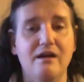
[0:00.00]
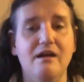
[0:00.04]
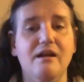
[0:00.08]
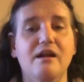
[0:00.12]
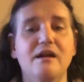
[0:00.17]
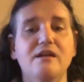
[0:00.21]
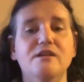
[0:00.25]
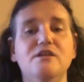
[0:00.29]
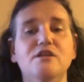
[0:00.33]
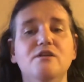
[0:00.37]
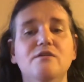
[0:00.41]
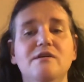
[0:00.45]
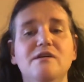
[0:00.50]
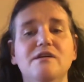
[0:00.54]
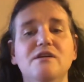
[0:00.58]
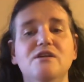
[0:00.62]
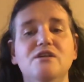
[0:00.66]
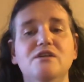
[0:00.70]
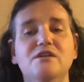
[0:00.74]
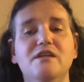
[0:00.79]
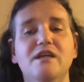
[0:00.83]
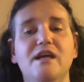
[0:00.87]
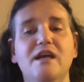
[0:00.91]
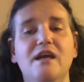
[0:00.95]
And I do
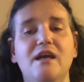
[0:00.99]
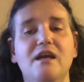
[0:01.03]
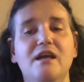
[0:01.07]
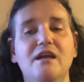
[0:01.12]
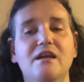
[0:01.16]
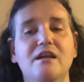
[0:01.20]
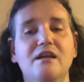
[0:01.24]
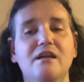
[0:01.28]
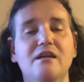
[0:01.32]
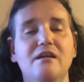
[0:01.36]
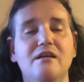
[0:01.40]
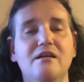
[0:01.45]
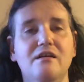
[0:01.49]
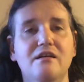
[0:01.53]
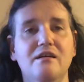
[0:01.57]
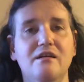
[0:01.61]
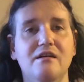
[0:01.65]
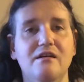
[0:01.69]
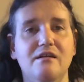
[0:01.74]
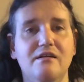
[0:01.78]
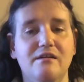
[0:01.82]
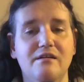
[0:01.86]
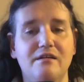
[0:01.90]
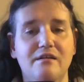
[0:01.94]
understand
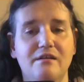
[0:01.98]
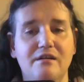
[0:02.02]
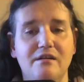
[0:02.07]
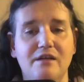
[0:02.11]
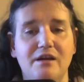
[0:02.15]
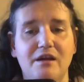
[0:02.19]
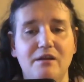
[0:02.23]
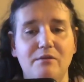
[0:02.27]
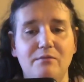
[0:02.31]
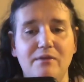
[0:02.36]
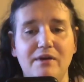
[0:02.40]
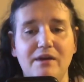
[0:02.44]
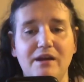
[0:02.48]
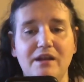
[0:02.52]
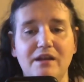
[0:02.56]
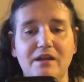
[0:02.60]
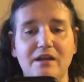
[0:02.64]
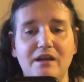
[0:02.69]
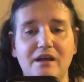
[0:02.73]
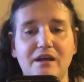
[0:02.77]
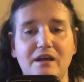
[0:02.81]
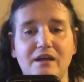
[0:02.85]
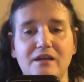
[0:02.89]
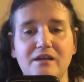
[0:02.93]
and
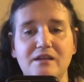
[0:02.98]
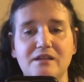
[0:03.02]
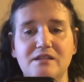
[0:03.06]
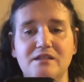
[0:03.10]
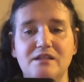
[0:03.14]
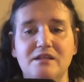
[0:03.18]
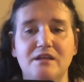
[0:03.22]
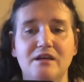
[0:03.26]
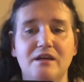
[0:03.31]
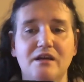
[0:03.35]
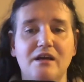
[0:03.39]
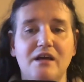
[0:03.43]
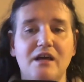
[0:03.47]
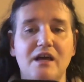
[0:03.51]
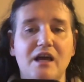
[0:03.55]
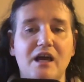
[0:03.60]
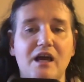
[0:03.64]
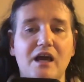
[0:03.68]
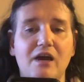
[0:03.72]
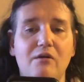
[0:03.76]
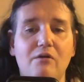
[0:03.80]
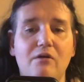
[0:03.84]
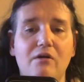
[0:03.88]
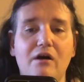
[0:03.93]
recognize
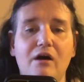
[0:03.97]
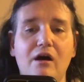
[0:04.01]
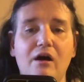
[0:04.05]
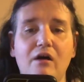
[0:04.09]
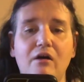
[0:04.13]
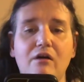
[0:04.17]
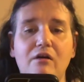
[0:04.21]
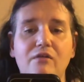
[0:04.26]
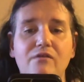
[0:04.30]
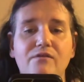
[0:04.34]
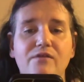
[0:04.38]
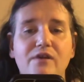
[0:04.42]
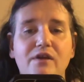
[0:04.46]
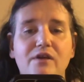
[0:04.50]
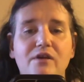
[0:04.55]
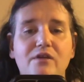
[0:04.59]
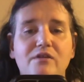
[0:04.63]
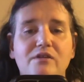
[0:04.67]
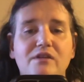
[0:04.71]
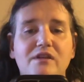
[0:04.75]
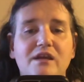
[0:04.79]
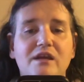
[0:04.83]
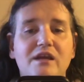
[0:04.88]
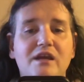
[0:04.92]
how all of
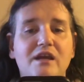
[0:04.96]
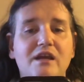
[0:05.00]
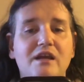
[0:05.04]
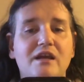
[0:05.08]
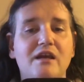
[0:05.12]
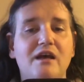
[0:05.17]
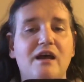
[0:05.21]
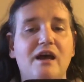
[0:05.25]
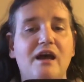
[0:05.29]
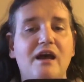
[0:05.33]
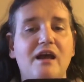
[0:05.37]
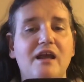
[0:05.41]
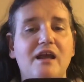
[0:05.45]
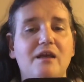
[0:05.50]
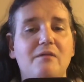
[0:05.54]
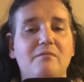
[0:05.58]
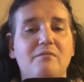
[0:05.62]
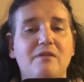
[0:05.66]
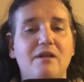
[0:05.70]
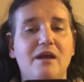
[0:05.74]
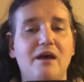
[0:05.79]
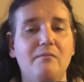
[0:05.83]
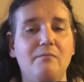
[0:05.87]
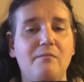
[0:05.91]
you thinking I
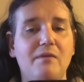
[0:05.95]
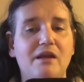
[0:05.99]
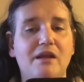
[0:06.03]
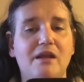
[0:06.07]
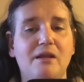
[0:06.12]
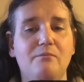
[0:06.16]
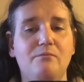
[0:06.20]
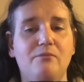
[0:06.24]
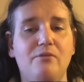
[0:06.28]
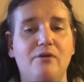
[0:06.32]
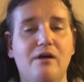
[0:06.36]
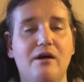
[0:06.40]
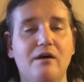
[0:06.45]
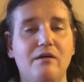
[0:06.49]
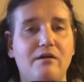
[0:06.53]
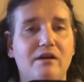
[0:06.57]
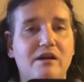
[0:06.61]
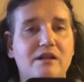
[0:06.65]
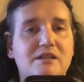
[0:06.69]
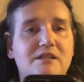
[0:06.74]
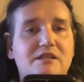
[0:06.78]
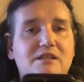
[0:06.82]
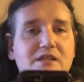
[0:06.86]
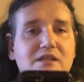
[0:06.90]
am not making
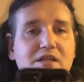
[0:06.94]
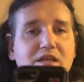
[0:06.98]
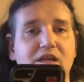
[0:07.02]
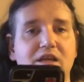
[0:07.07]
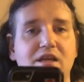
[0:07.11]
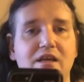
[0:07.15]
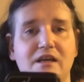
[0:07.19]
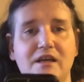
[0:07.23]
progress